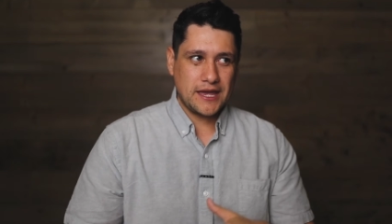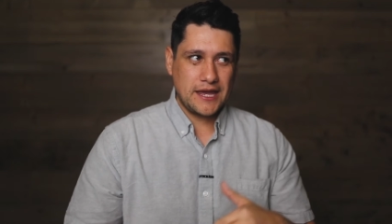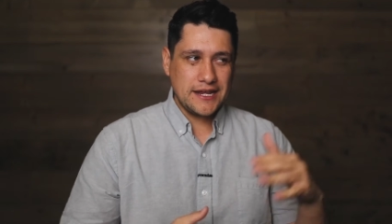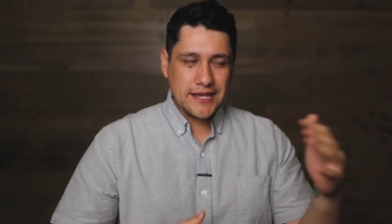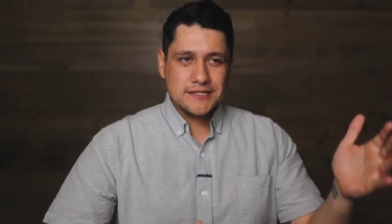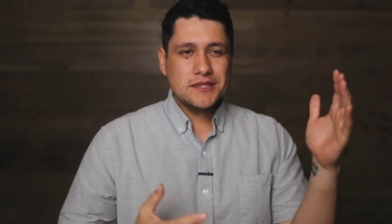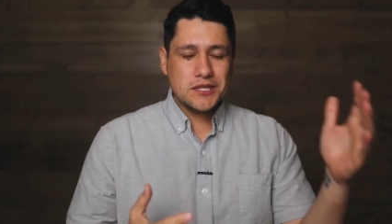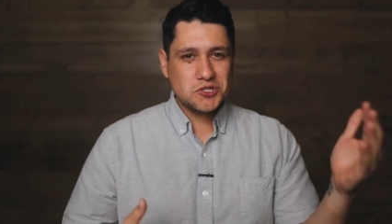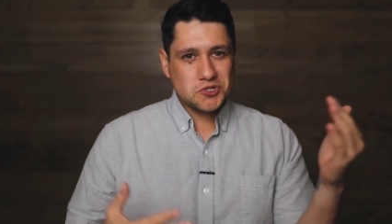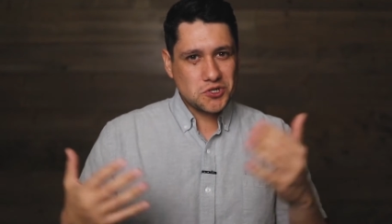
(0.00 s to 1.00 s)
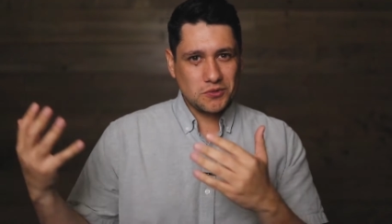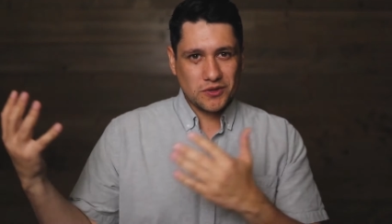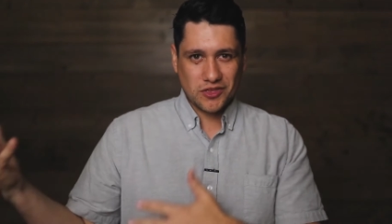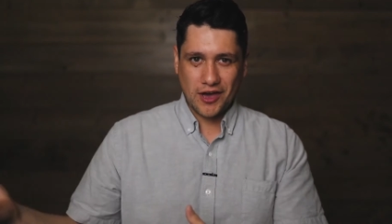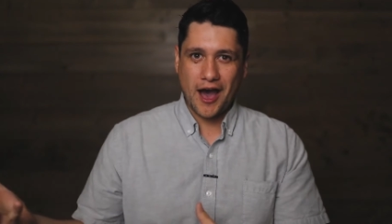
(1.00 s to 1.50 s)
And isn't this true
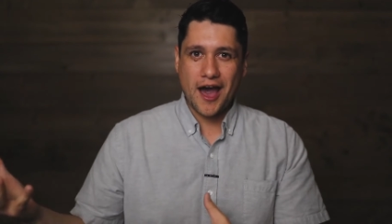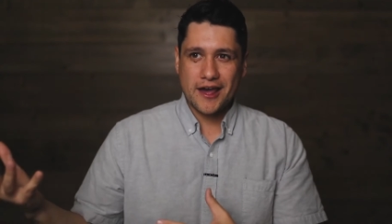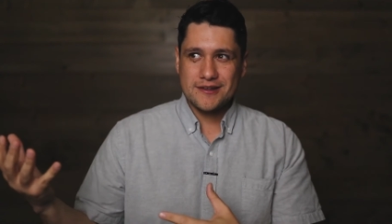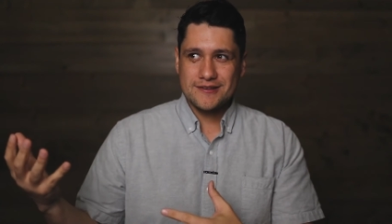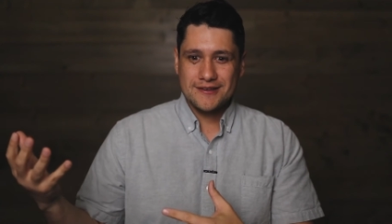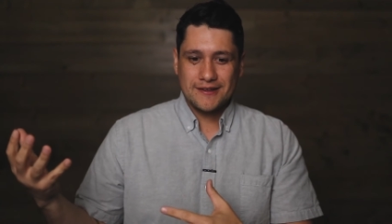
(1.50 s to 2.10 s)
with God?